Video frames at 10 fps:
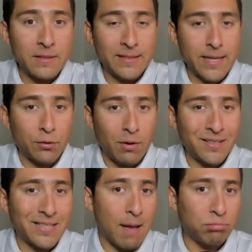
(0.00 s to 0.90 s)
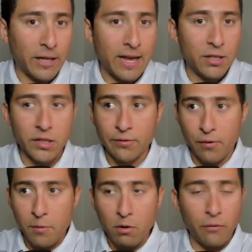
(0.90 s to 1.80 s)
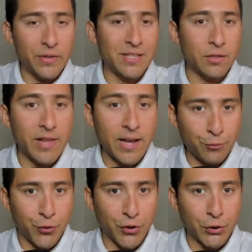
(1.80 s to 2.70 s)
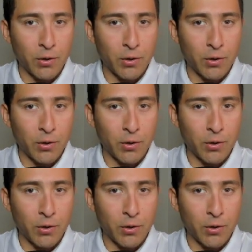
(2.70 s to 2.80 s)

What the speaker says: decentralized applications from all of these networks,